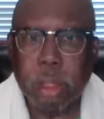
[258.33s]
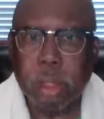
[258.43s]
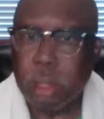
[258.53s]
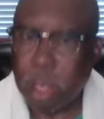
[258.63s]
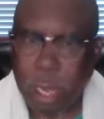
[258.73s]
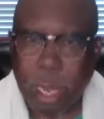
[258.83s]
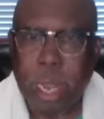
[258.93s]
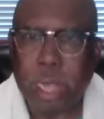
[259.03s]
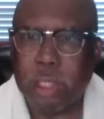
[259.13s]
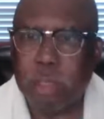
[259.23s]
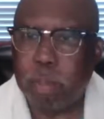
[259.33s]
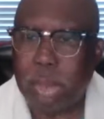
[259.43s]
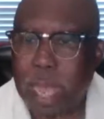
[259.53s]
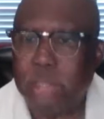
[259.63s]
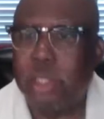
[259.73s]
The last
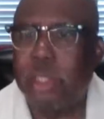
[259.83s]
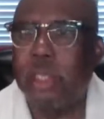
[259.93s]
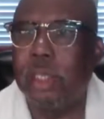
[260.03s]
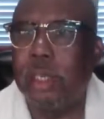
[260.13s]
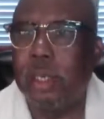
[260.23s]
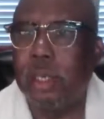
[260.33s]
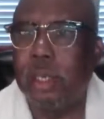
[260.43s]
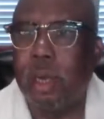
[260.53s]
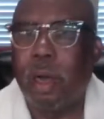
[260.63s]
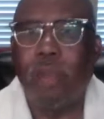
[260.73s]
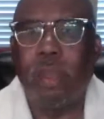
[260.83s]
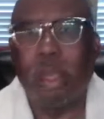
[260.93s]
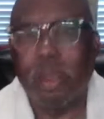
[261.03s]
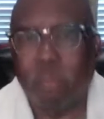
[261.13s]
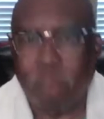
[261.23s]
bastion of the
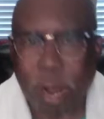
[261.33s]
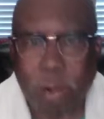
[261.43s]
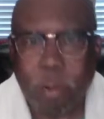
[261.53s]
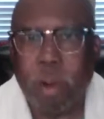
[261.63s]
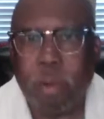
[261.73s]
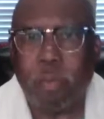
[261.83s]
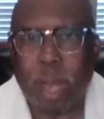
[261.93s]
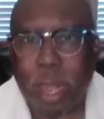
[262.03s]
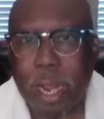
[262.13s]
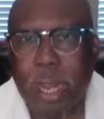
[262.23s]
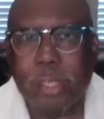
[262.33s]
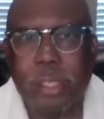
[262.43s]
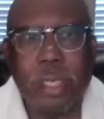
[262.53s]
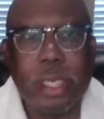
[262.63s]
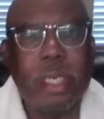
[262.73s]
Confederate flags
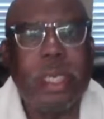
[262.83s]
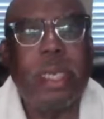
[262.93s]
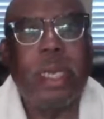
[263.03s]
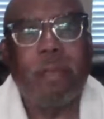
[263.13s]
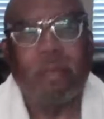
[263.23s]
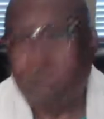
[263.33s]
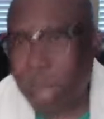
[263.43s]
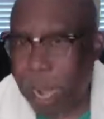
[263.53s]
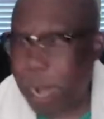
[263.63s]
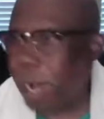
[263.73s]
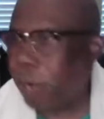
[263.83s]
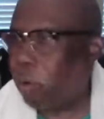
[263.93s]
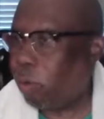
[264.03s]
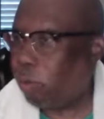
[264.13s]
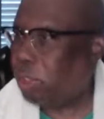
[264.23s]
flying
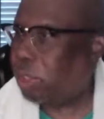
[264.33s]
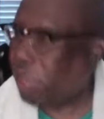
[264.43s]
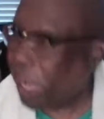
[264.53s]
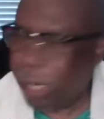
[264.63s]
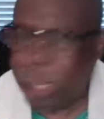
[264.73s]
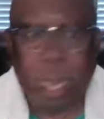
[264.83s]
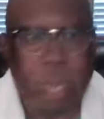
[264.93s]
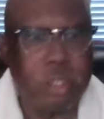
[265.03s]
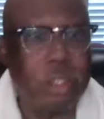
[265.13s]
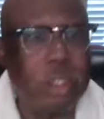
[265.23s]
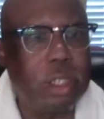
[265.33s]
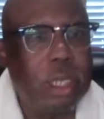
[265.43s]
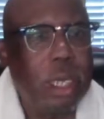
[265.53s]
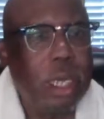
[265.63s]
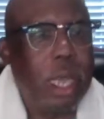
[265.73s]
over state houses
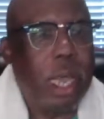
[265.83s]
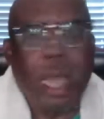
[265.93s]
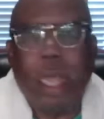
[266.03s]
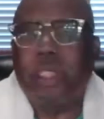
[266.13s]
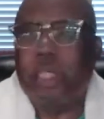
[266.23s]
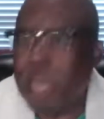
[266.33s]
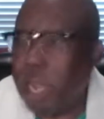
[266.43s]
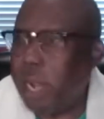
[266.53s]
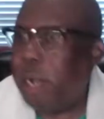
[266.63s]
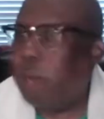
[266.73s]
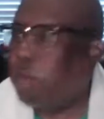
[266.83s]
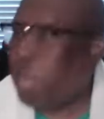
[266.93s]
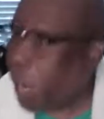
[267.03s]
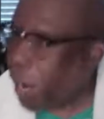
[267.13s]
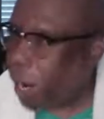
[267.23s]
has came
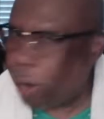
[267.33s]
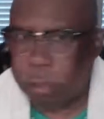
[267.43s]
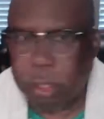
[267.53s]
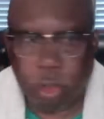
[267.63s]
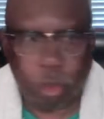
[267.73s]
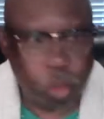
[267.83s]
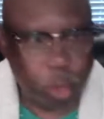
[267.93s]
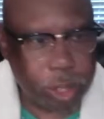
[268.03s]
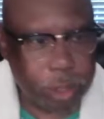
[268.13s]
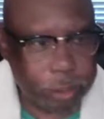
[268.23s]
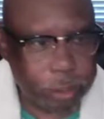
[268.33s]
down this week